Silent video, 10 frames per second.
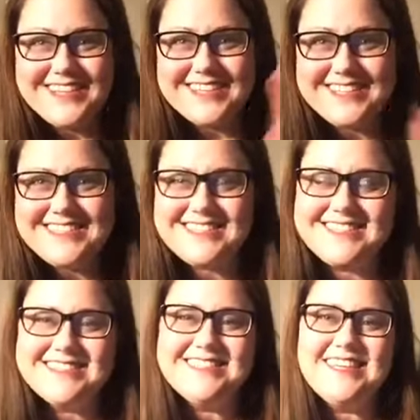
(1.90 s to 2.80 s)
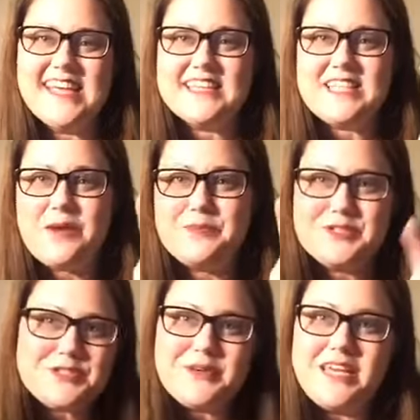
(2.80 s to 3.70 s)
friends. Tap your
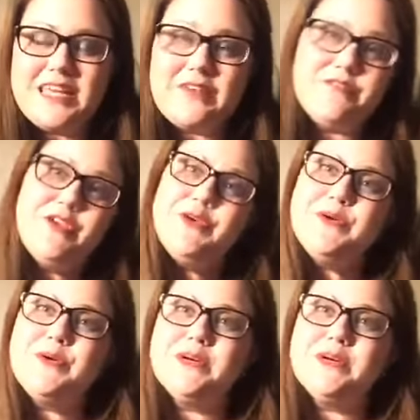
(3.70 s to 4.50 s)
screen if you